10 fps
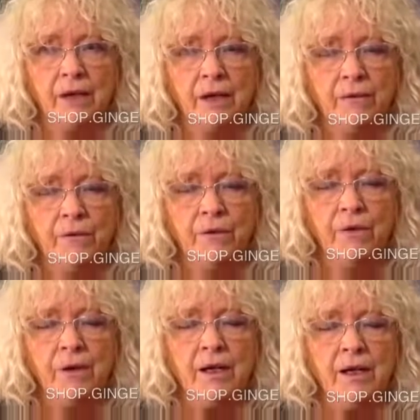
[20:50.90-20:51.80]
if you
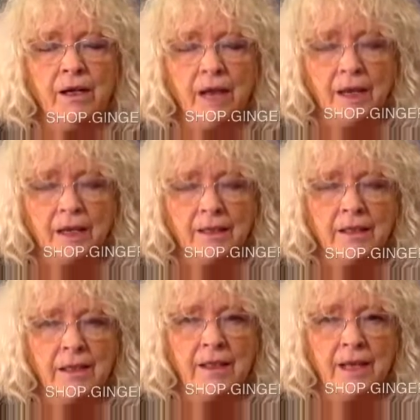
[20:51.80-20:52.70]
connect
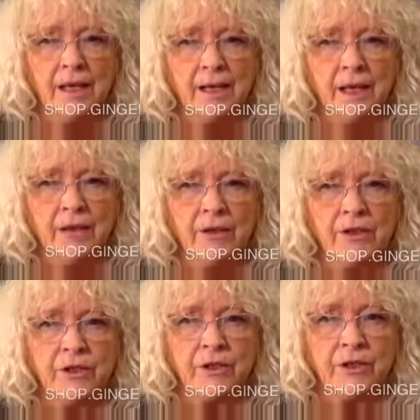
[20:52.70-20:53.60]
to that
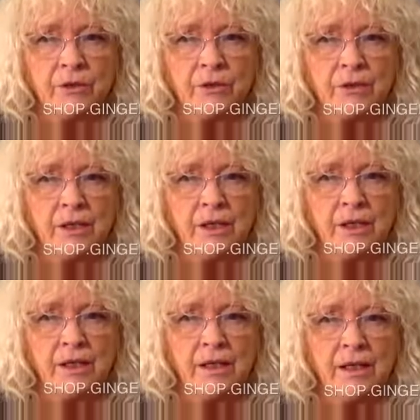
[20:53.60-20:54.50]
energy source
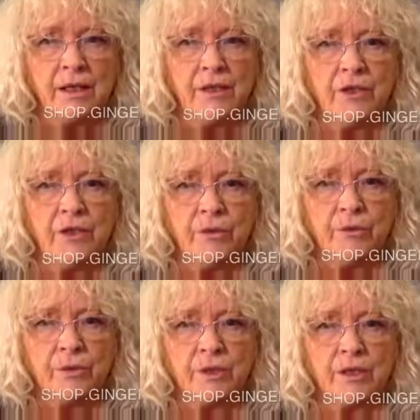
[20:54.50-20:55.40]
inside you
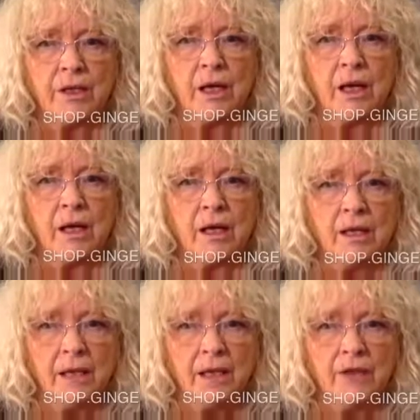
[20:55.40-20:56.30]
which
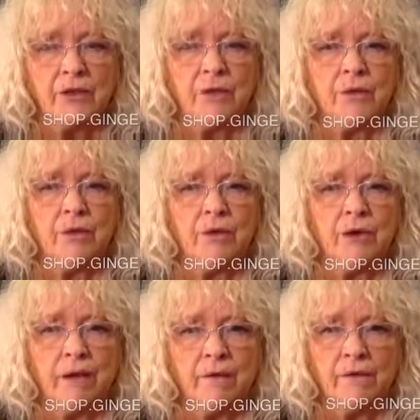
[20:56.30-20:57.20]
connects you
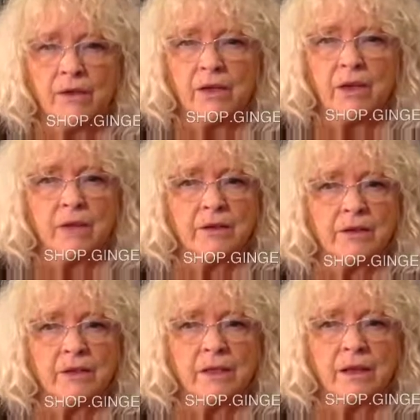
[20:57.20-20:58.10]
to everything
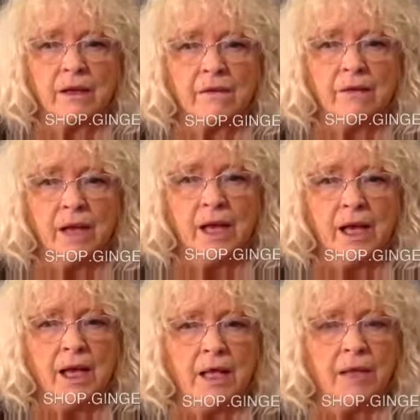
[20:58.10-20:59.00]
else in life
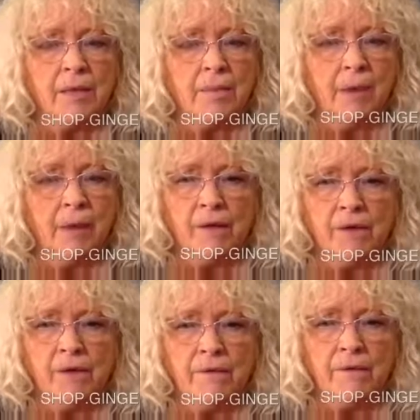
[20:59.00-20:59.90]
the
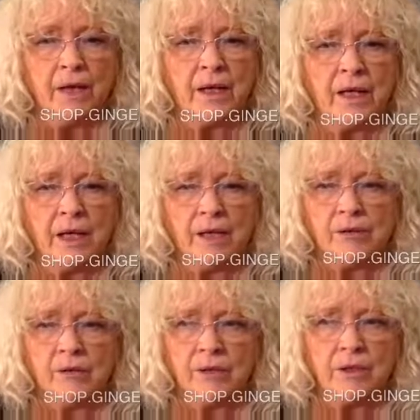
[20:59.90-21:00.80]
power of that
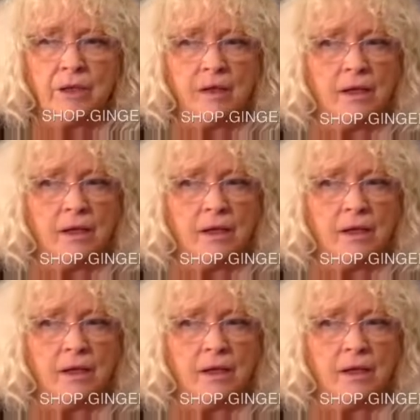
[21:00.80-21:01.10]
heals